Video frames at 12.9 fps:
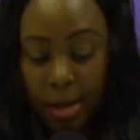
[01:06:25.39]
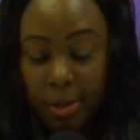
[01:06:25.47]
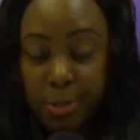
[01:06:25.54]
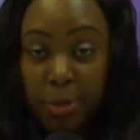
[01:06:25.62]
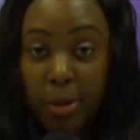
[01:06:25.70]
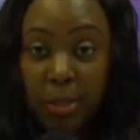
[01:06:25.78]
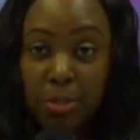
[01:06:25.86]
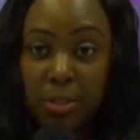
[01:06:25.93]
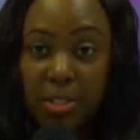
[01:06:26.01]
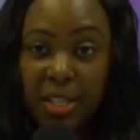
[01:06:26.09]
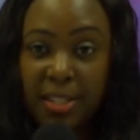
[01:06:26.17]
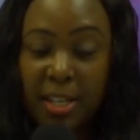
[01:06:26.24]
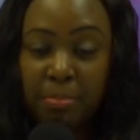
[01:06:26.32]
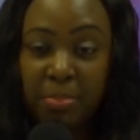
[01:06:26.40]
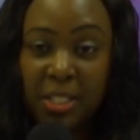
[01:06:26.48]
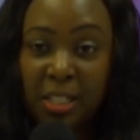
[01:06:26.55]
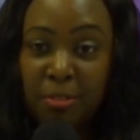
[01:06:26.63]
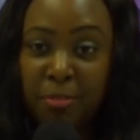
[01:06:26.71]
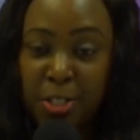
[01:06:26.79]
I was going to say that
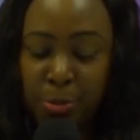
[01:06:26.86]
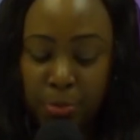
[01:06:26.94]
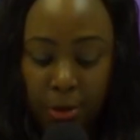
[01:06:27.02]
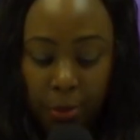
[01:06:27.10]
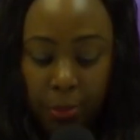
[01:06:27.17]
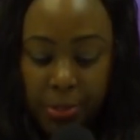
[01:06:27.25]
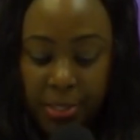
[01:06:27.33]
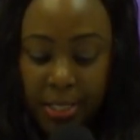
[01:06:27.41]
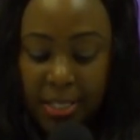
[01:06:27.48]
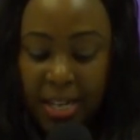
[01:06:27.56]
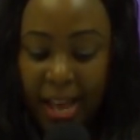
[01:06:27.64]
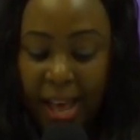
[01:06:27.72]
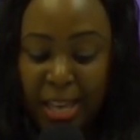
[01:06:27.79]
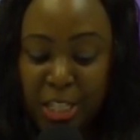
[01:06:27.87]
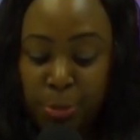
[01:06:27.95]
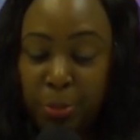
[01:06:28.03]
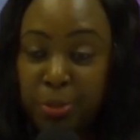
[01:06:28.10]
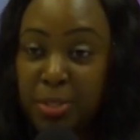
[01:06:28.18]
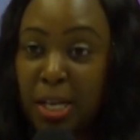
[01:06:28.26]
Believers Miracle Center has
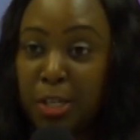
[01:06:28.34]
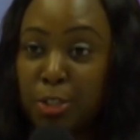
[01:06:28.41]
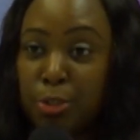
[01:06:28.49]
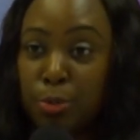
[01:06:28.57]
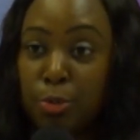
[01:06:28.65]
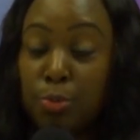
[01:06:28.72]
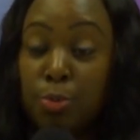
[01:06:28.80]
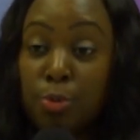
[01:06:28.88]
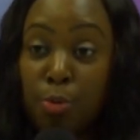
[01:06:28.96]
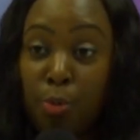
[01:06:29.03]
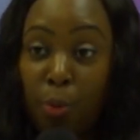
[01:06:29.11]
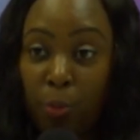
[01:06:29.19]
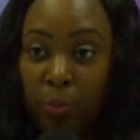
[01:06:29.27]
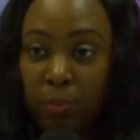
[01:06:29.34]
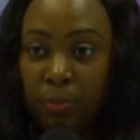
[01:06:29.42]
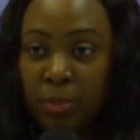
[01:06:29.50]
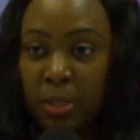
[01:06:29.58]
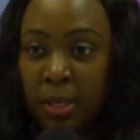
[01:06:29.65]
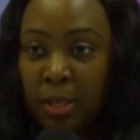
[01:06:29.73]
potential to grow.
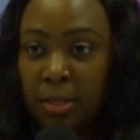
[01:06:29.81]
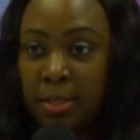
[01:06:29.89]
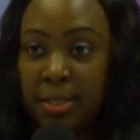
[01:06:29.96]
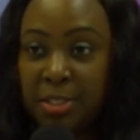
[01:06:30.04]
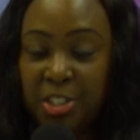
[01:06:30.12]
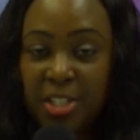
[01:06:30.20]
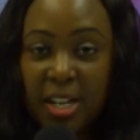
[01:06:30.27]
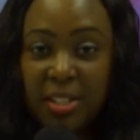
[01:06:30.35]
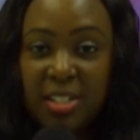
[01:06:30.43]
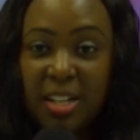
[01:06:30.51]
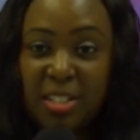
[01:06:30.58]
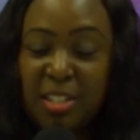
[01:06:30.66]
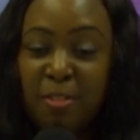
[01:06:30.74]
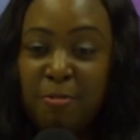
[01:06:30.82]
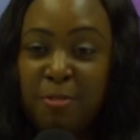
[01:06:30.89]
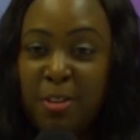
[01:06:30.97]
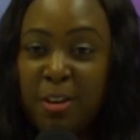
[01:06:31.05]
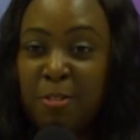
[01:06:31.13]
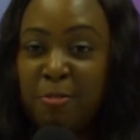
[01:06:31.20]
This church has a
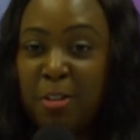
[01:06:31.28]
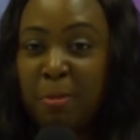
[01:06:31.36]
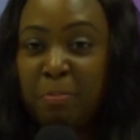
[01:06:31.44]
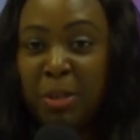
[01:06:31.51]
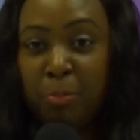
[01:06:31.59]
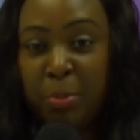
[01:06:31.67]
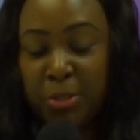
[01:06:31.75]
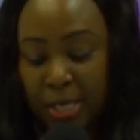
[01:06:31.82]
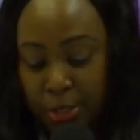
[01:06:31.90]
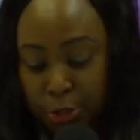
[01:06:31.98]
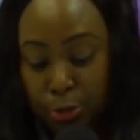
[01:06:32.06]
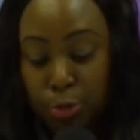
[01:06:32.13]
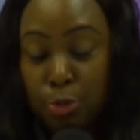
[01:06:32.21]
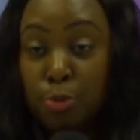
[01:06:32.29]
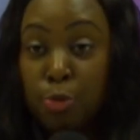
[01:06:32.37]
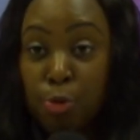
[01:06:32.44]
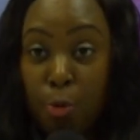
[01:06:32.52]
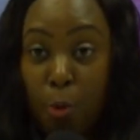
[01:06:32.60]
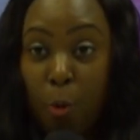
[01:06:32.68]
very, very big potential to
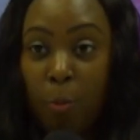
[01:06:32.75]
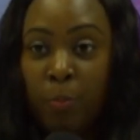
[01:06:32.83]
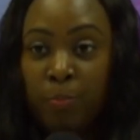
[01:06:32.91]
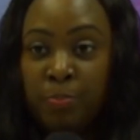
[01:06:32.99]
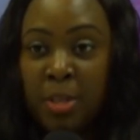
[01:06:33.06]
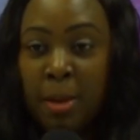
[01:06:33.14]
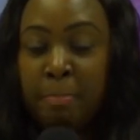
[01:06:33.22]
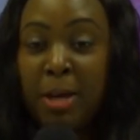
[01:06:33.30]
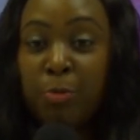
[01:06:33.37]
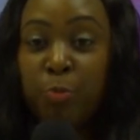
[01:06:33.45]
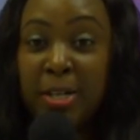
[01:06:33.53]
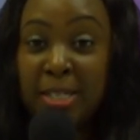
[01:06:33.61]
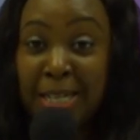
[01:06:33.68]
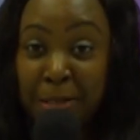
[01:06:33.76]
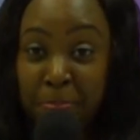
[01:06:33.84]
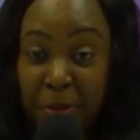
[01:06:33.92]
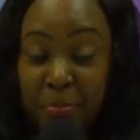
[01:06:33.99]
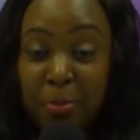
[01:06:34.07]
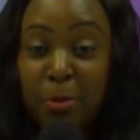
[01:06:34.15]
grow. But we
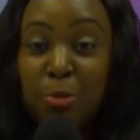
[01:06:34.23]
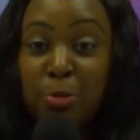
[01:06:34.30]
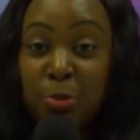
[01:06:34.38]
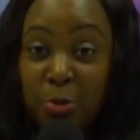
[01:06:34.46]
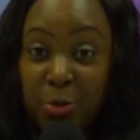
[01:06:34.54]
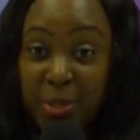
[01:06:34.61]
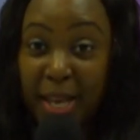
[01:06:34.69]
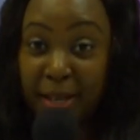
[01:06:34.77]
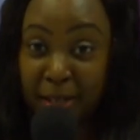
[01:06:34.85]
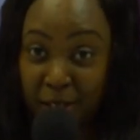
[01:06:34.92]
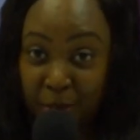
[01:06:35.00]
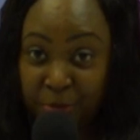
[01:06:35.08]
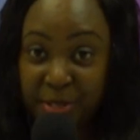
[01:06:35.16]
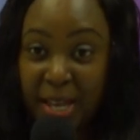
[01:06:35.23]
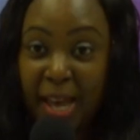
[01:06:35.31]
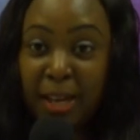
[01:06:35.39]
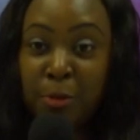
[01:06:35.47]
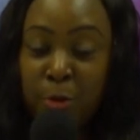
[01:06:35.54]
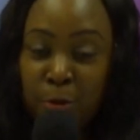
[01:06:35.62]
need people to know their gifts
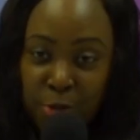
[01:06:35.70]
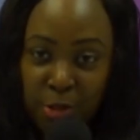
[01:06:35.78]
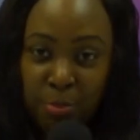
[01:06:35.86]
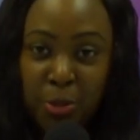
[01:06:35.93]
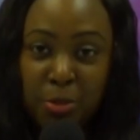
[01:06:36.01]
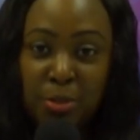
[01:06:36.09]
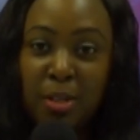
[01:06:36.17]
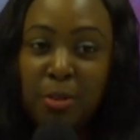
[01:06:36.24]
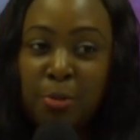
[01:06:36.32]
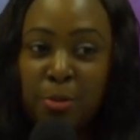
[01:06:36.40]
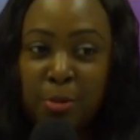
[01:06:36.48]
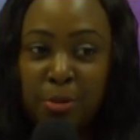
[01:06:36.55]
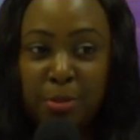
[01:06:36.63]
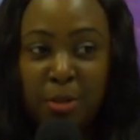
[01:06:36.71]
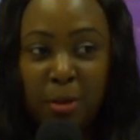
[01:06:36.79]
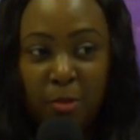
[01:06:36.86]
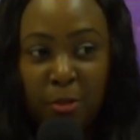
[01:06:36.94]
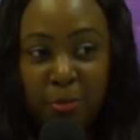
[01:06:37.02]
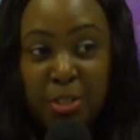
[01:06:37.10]
and contribute to the growth
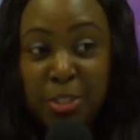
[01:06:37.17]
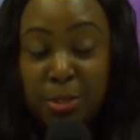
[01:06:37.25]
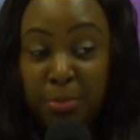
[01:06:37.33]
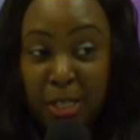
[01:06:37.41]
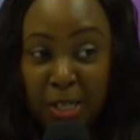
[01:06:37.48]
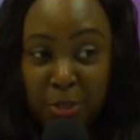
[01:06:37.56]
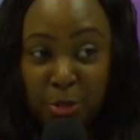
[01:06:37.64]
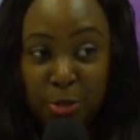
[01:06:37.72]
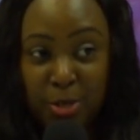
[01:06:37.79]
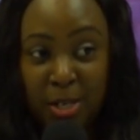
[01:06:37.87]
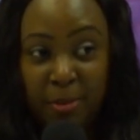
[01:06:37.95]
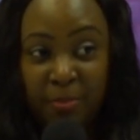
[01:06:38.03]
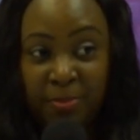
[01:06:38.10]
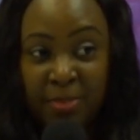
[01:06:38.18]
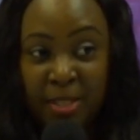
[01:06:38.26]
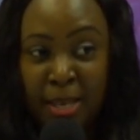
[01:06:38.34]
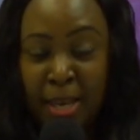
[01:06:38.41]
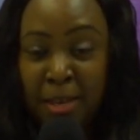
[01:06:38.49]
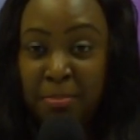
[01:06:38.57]
of this ministry.
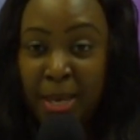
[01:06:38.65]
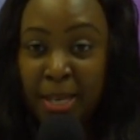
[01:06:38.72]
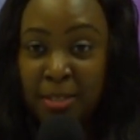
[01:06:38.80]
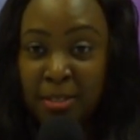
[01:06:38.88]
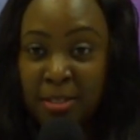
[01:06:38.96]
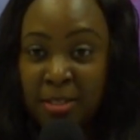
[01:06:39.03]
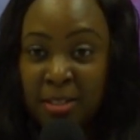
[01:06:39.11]
Amen?